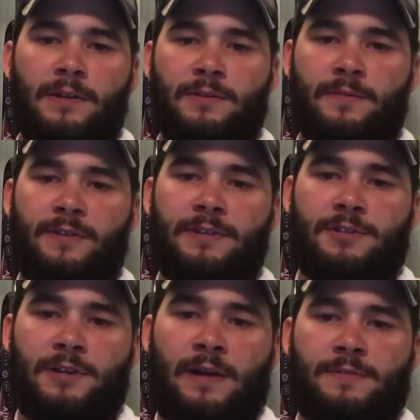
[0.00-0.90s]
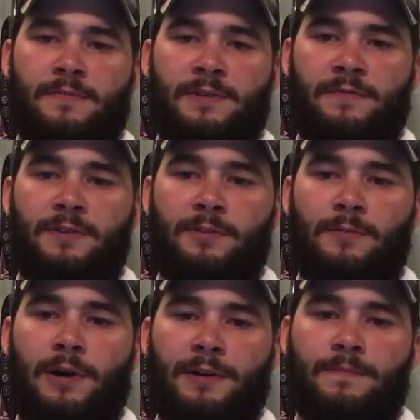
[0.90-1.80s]
to prevent its traps from being filled with
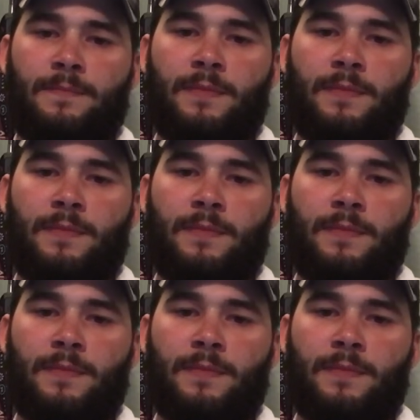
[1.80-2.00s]
water.